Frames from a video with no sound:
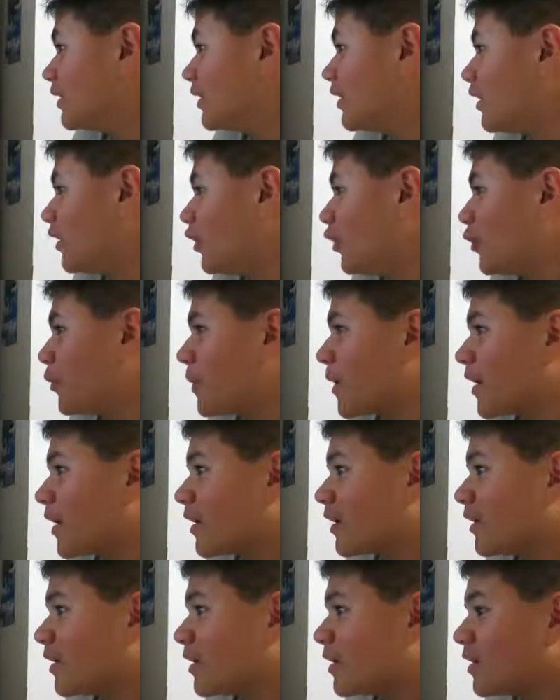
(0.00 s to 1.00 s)
Oh my
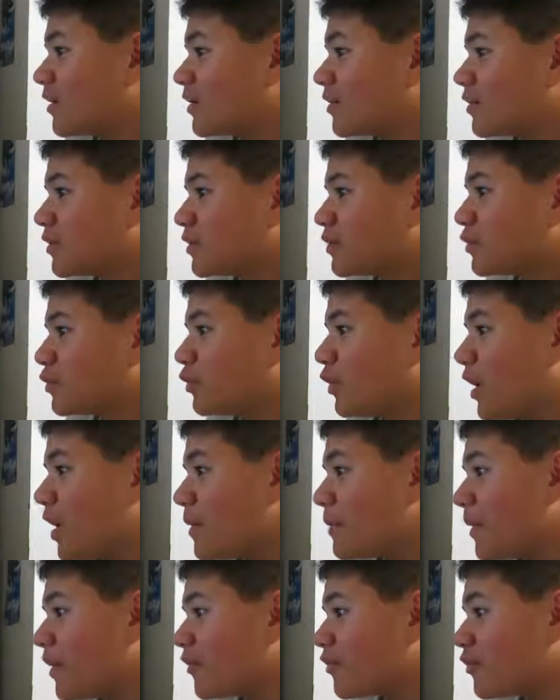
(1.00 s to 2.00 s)
god.
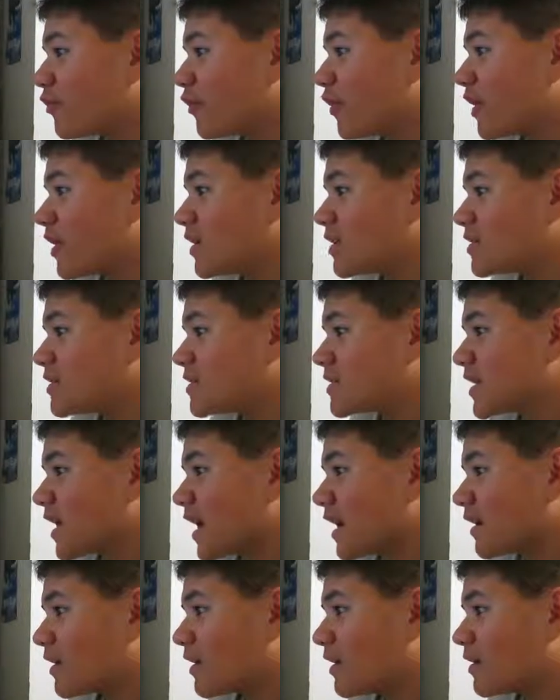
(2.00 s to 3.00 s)
Why my friend's
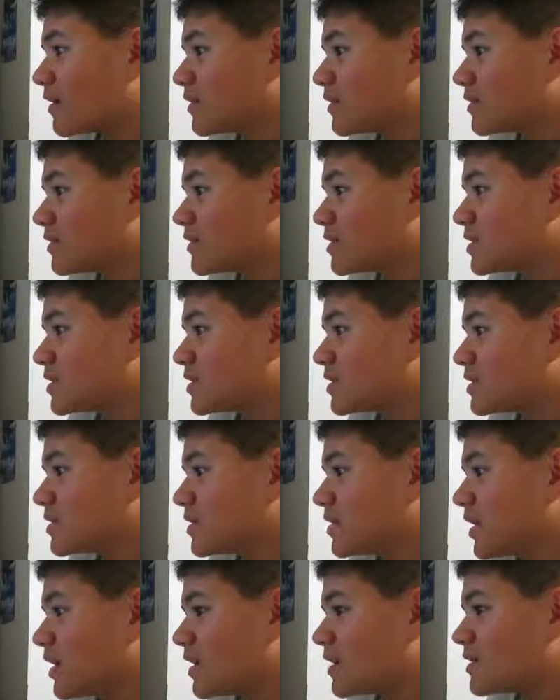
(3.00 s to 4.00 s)
cat got
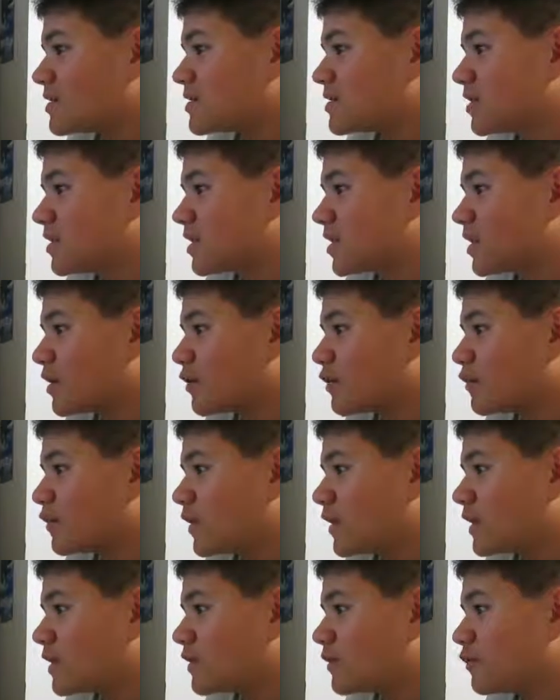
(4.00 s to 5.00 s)
head stuck in a
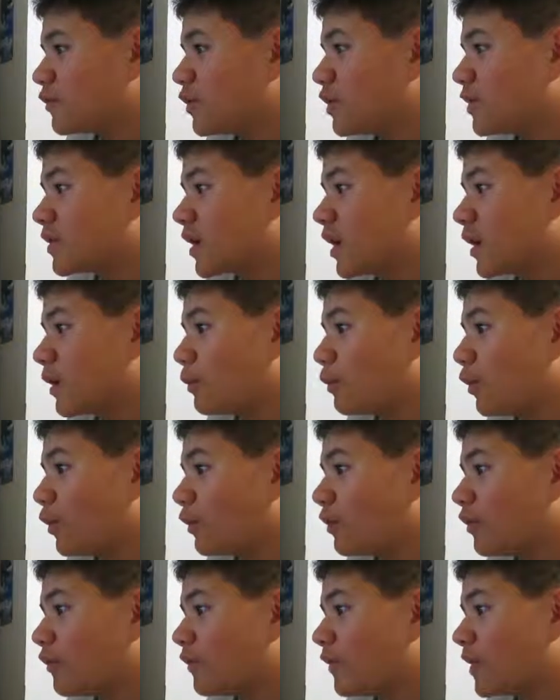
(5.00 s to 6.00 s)
vase, freaked out,
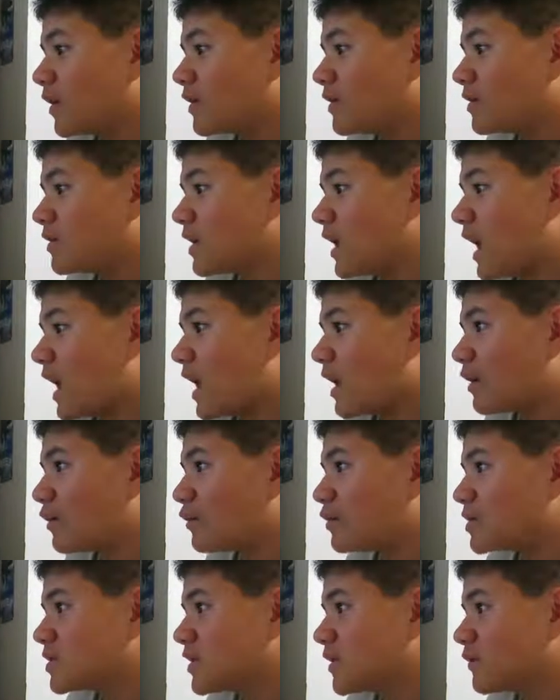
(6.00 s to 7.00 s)
broke the vase,
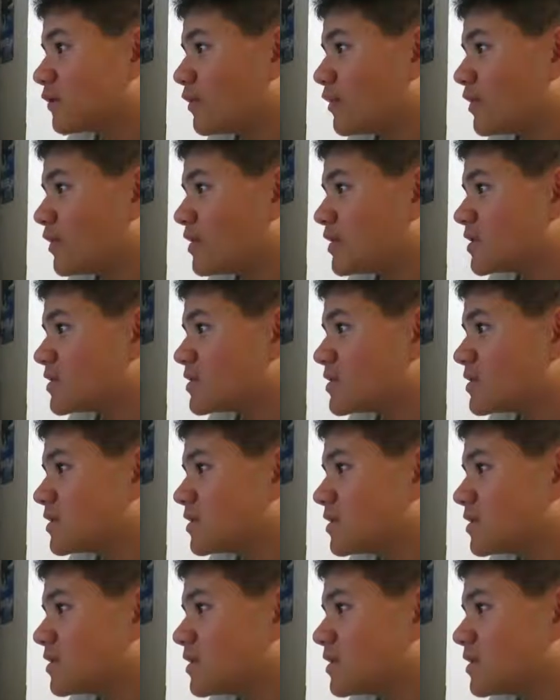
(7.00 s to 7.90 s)
and was left with this.